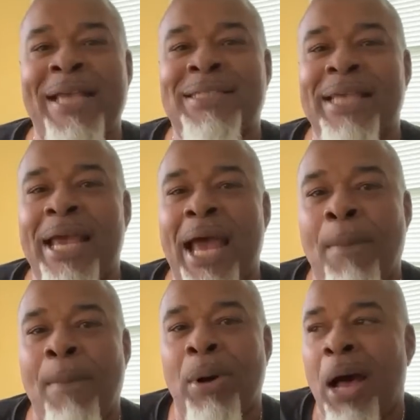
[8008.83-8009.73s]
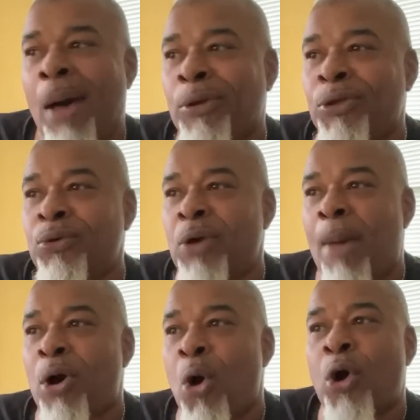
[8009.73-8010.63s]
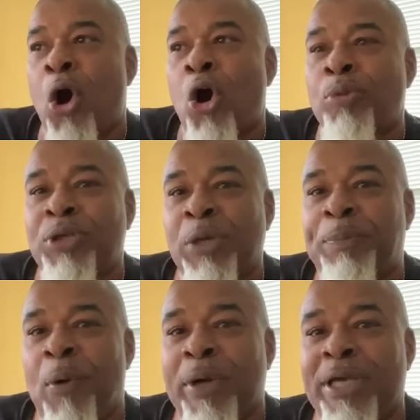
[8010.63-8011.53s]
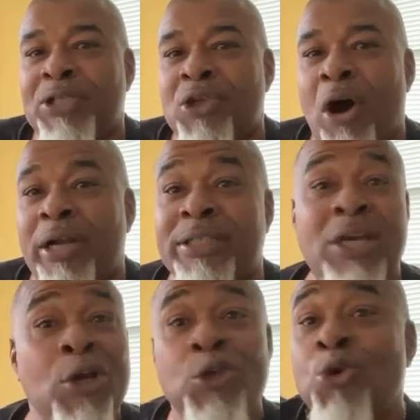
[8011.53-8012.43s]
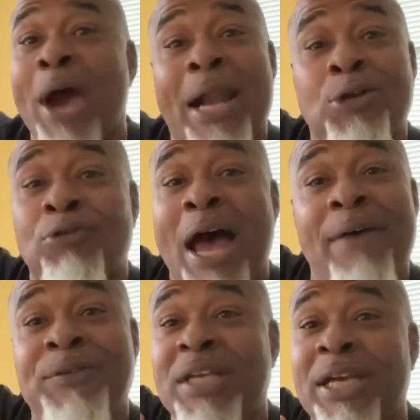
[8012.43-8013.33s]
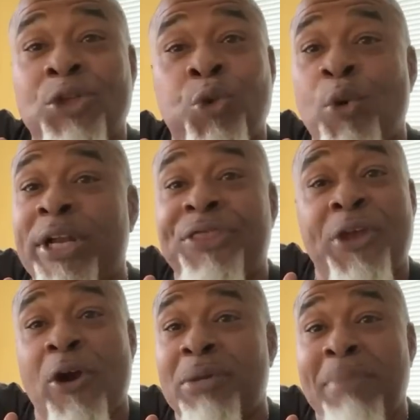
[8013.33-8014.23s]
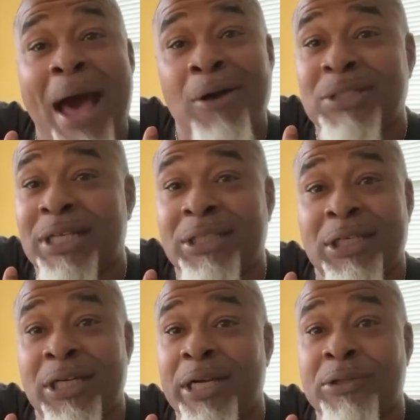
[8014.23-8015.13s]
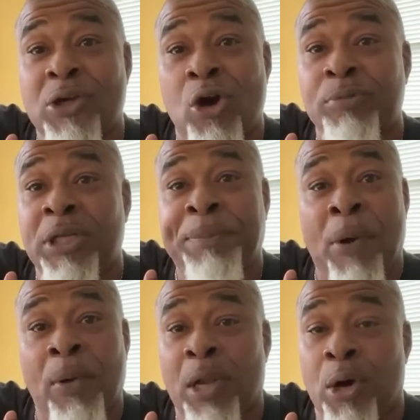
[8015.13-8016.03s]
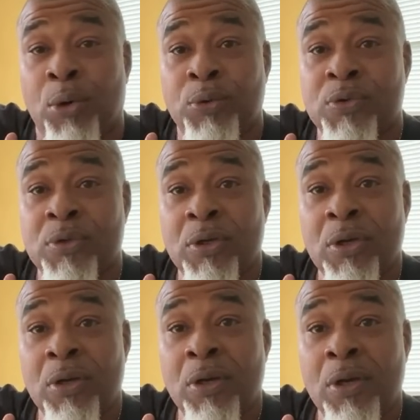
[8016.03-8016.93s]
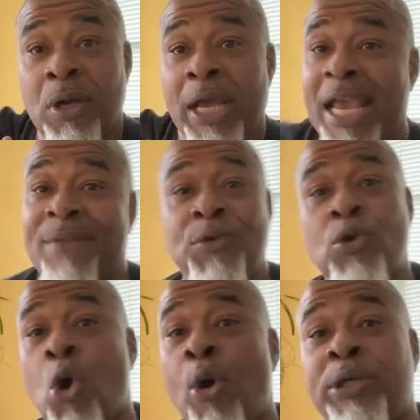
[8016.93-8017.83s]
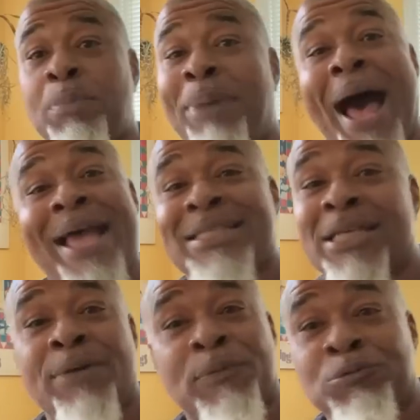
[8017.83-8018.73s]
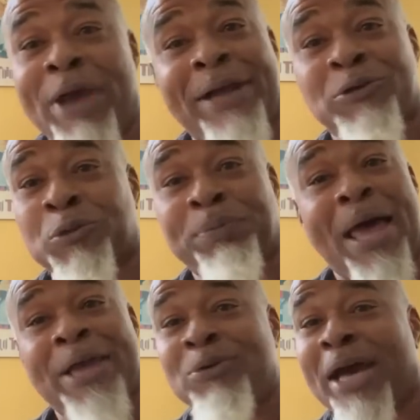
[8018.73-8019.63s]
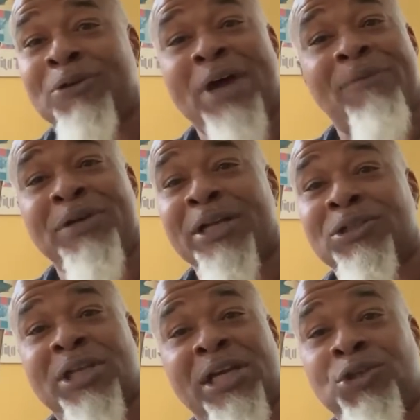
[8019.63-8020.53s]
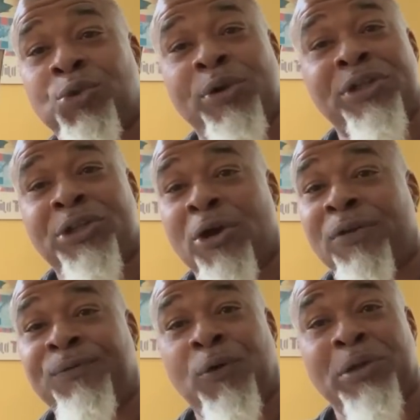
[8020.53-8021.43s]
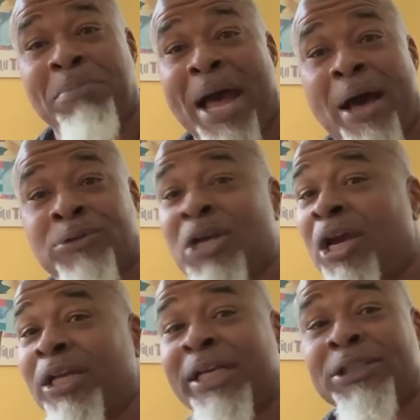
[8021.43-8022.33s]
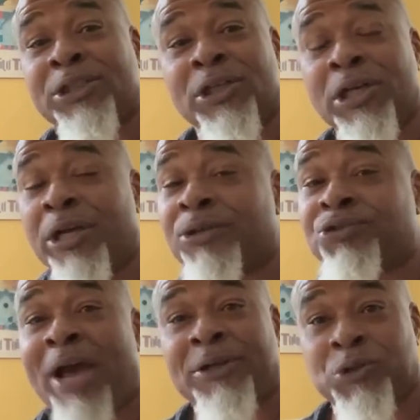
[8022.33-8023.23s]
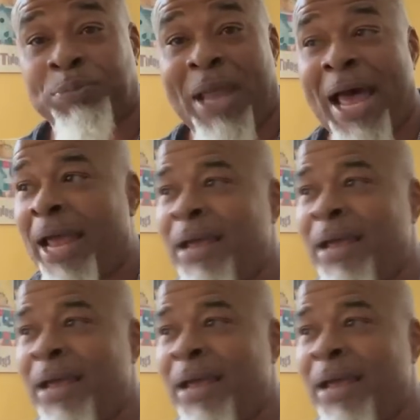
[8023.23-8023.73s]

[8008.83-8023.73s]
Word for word: You can't say I'm a, I'm a, you, I'm gonna go to Home Depot and get sawdust. You got to drive 10, 20, 30 miles to get to the nearest Home Depot and Lowe's. If you're going to buy some from Tractor Supply, you got to drive another 10, 20, 30, 40 miles to get to the nearest Tractor Supply.